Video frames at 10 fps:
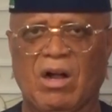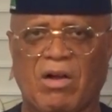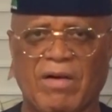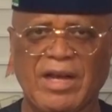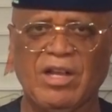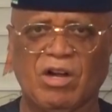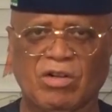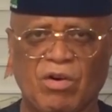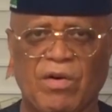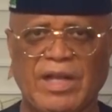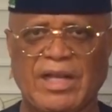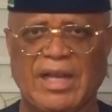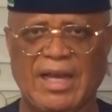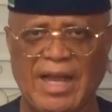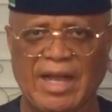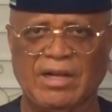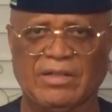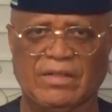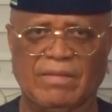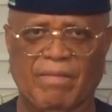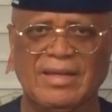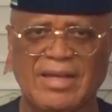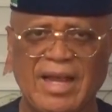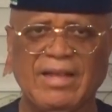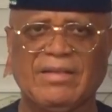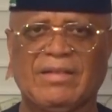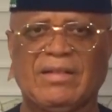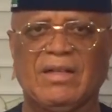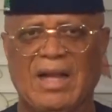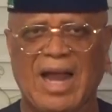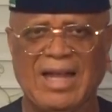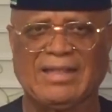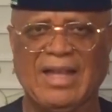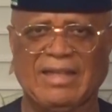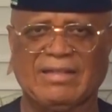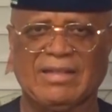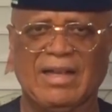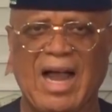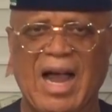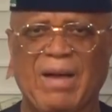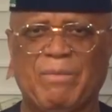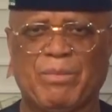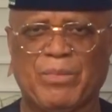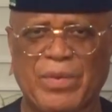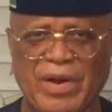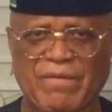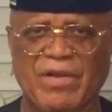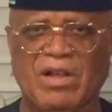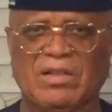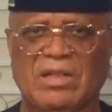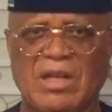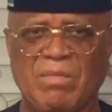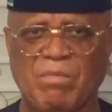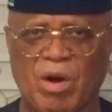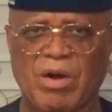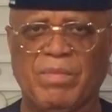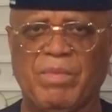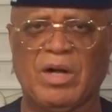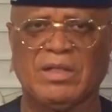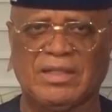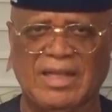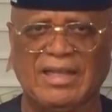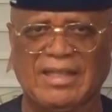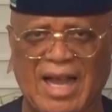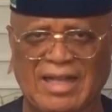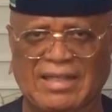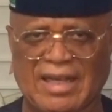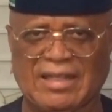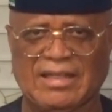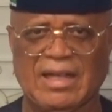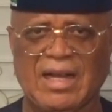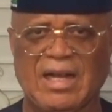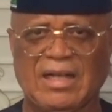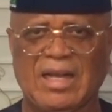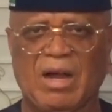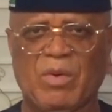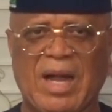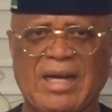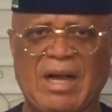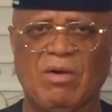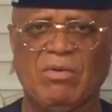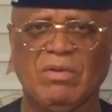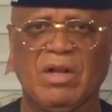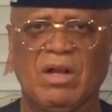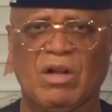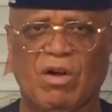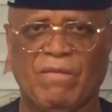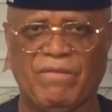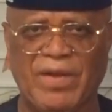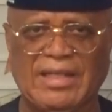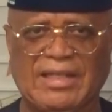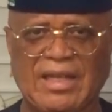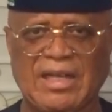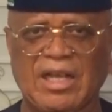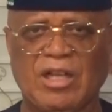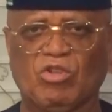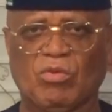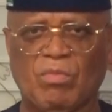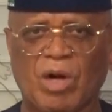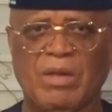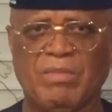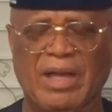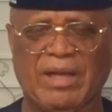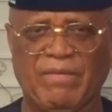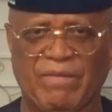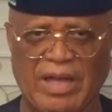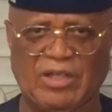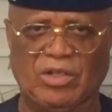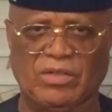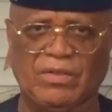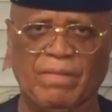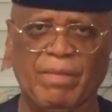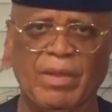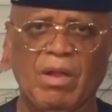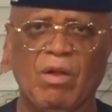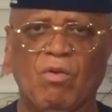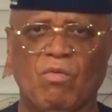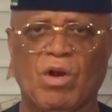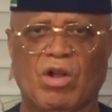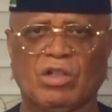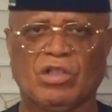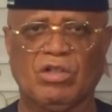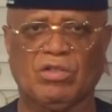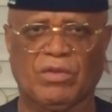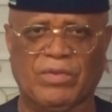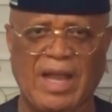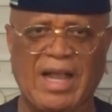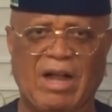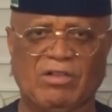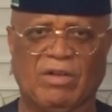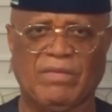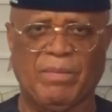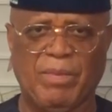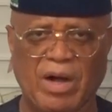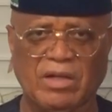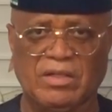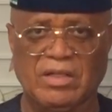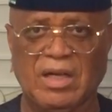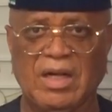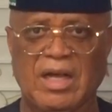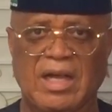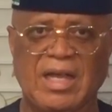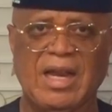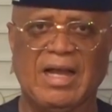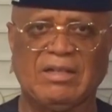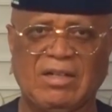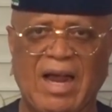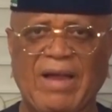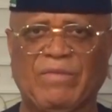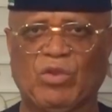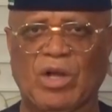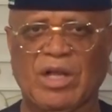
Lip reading: already ongoing in Lagos. These assets are previously moribund state assets that we are now converting into money-making ventures. We'll continue to think out of the box in our drive to